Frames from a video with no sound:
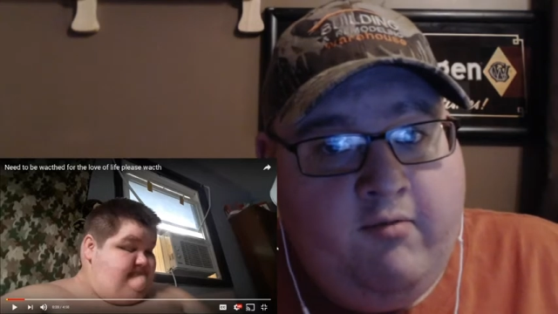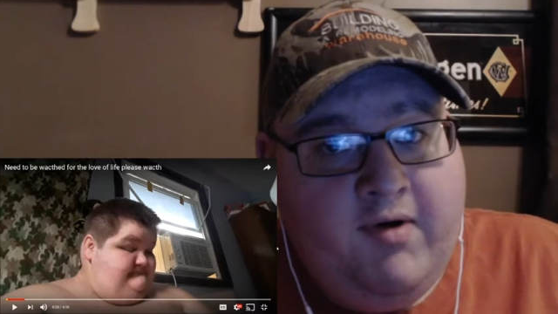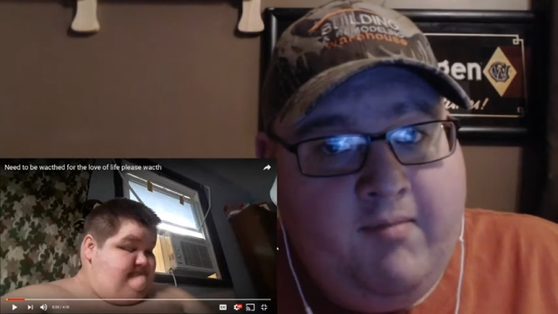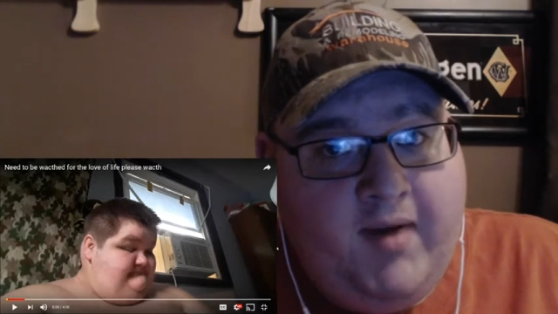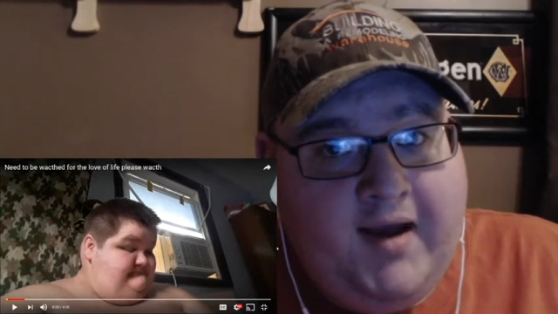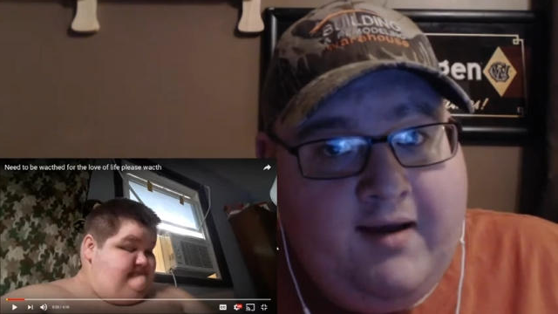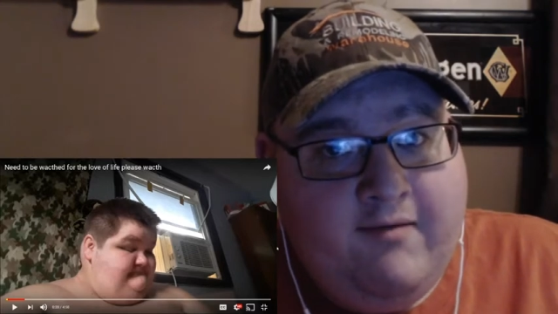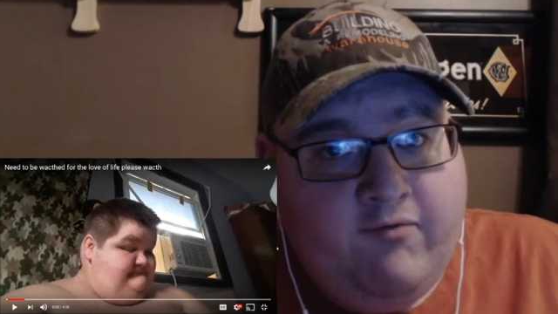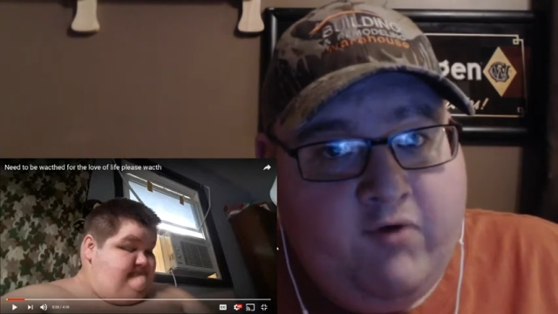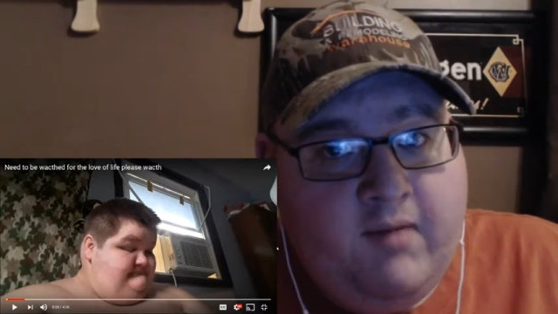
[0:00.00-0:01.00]
Speaker 1: went
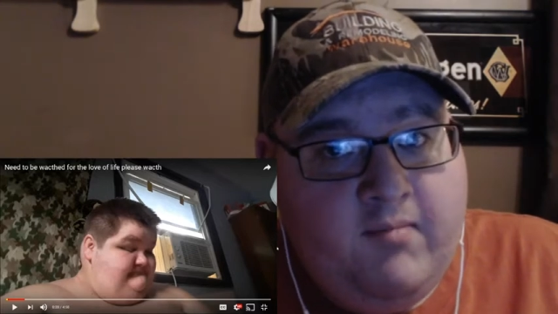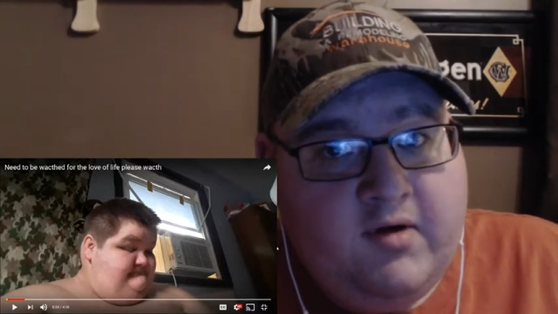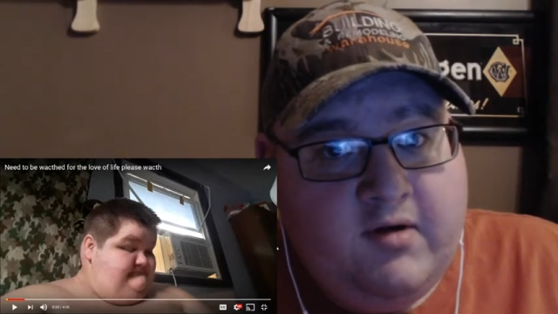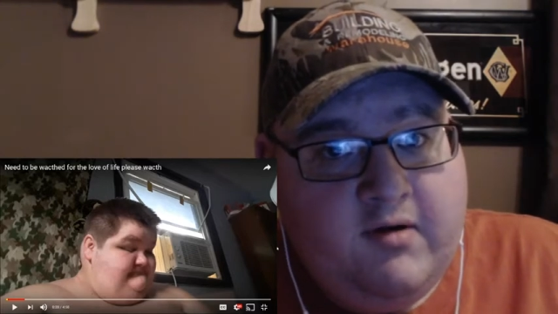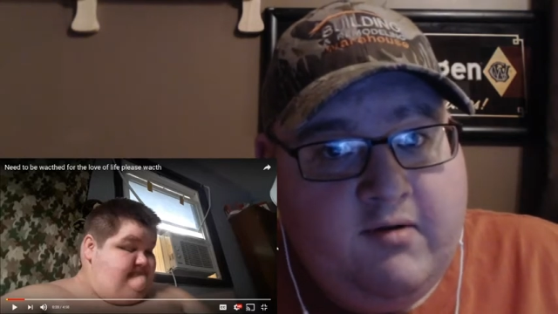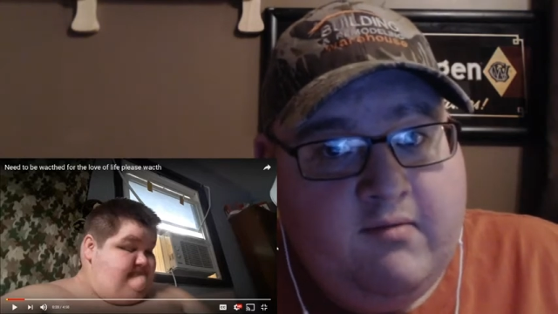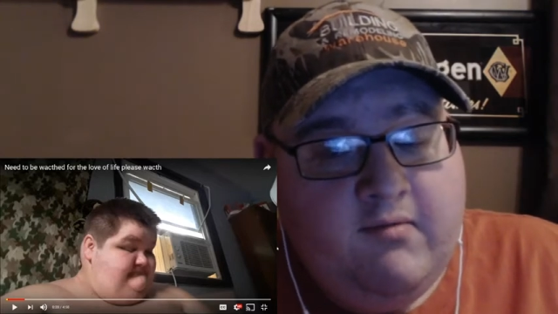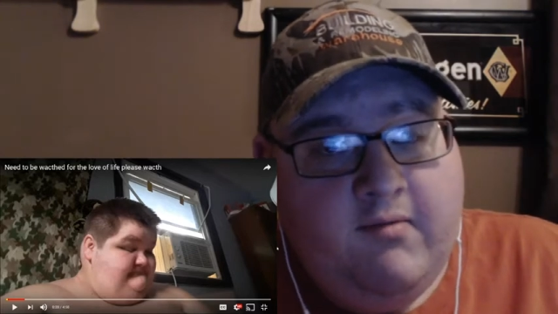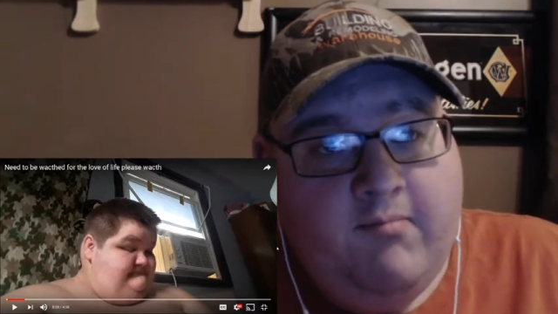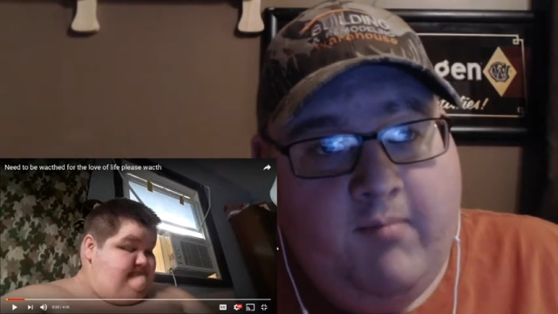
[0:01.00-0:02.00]
blind from it,
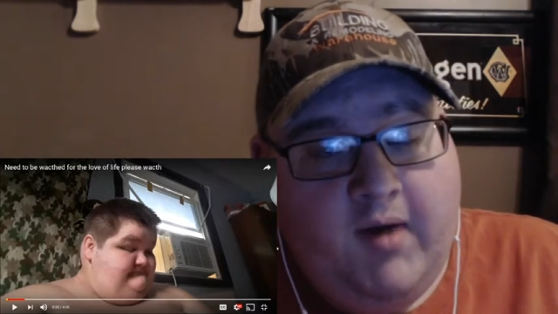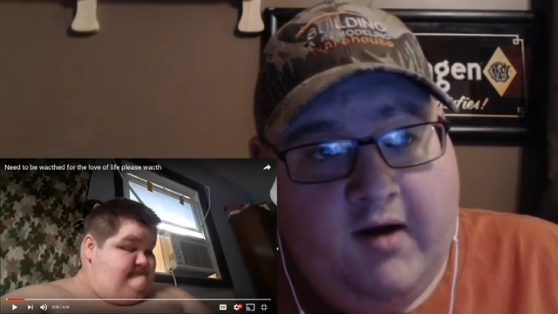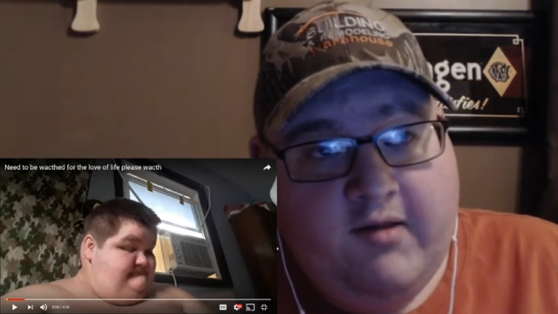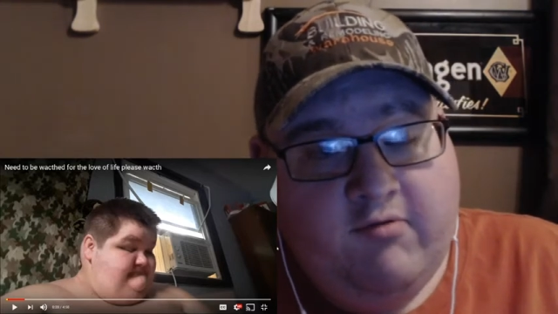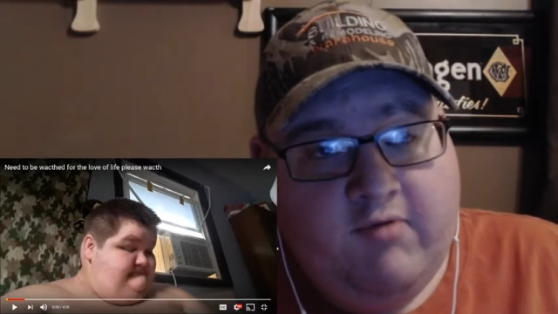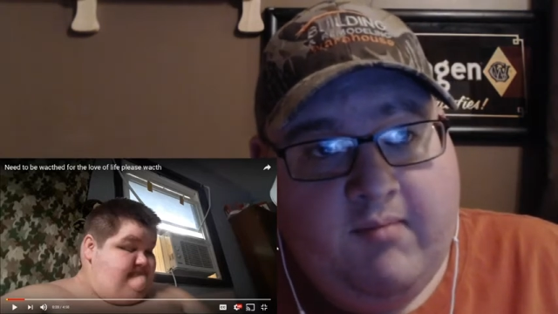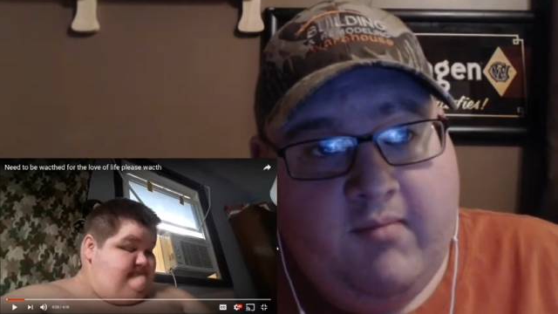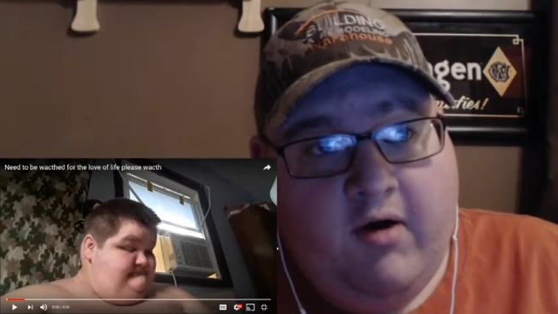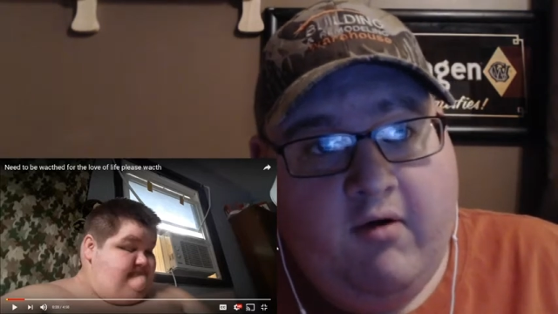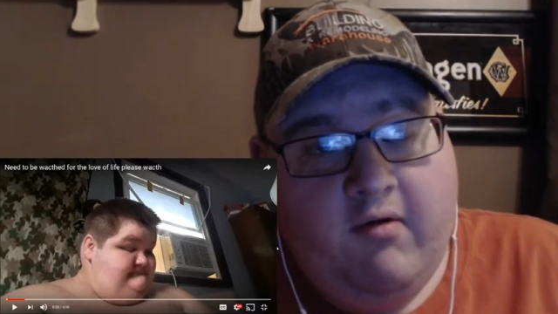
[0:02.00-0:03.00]
my other
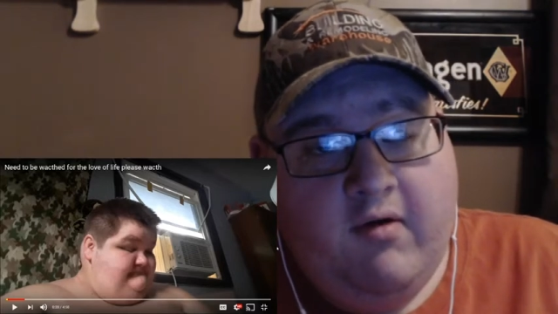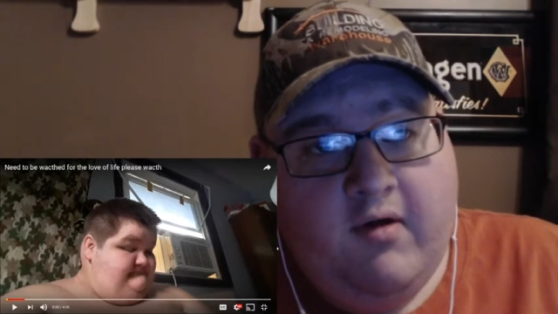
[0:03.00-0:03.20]
grandma